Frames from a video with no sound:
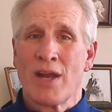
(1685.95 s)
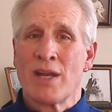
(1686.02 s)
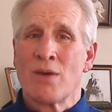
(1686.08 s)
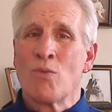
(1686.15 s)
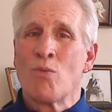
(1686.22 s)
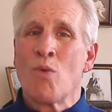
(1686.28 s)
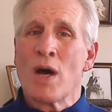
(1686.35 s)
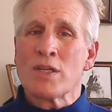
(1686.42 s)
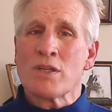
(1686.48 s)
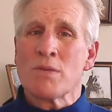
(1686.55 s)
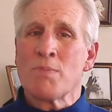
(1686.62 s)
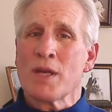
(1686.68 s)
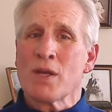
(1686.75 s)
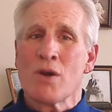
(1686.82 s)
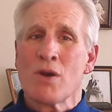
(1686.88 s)
And it
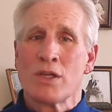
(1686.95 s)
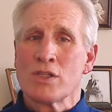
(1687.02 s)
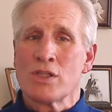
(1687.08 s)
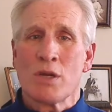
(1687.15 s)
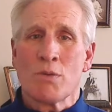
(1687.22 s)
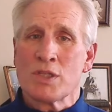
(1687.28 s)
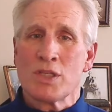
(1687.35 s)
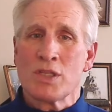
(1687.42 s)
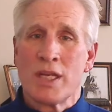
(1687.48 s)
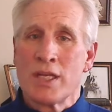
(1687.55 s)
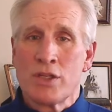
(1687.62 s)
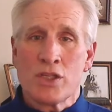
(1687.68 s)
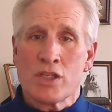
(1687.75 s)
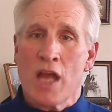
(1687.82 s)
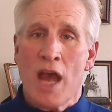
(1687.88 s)
wasn't because there was an
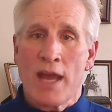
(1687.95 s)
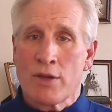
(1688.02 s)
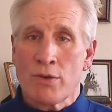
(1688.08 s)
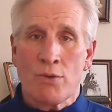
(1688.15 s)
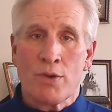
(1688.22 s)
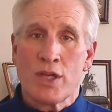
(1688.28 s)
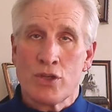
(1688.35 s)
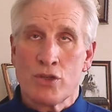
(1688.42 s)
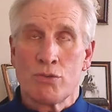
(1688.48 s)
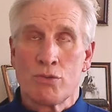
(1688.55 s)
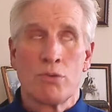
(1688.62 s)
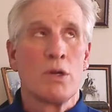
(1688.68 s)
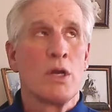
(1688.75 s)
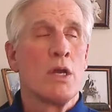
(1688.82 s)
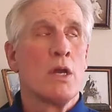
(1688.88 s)
insider
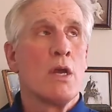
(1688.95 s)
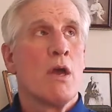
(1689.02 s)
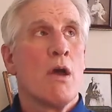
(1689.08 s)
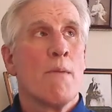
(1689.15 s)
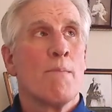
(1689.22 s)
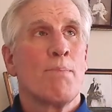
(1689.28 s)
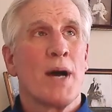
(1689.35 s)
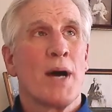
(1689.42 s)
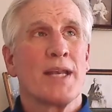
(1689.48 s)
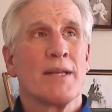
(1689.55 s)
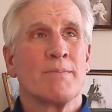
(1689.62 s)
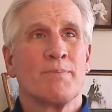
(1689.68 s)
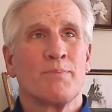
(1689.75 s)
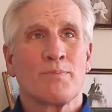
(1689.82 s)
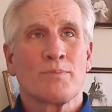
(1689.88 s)
issue,
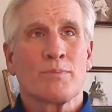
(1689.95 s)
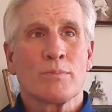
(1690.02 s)
but